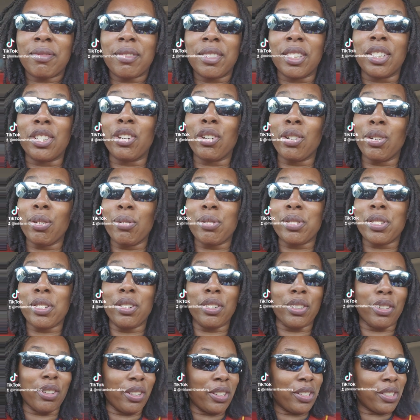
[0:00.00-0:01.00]
your girl was
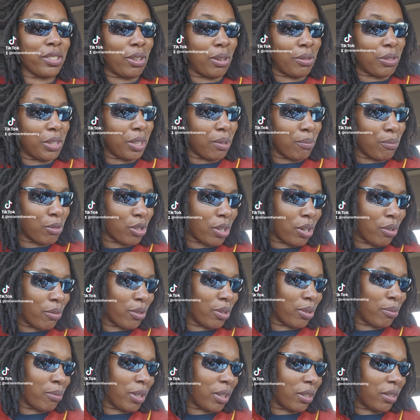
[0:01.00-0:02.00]
hungry, so I think I'm gonna try
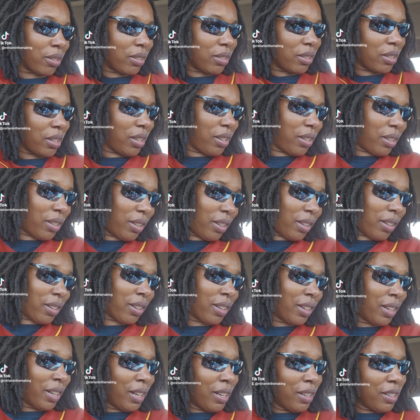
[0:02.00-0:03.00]
one of them out.
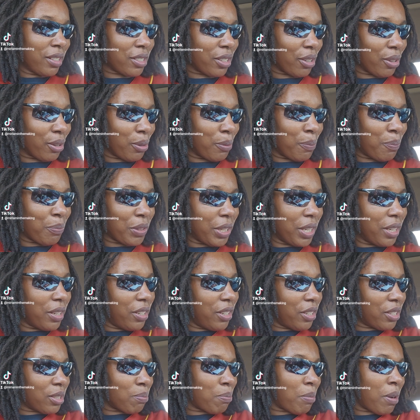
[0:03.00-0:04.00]
So, in
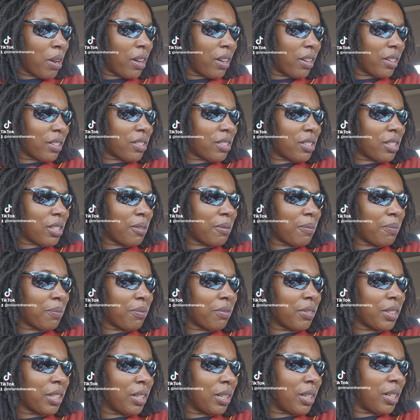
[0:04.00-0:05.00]
this box
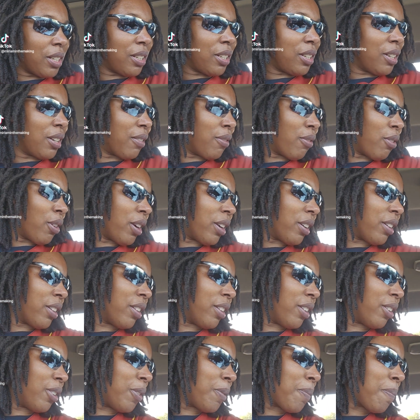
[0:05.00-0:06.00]
that I have right
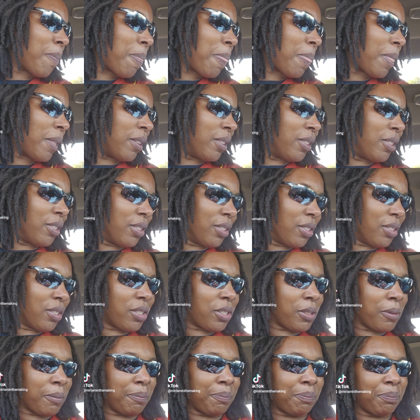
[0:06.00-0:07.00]
now
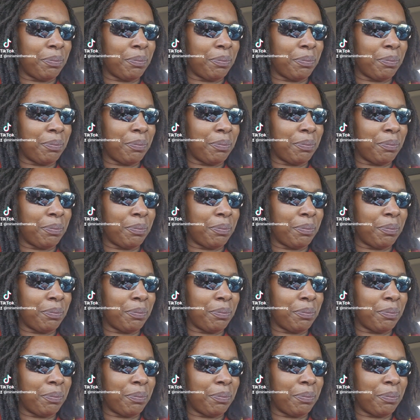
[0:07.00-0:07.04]
is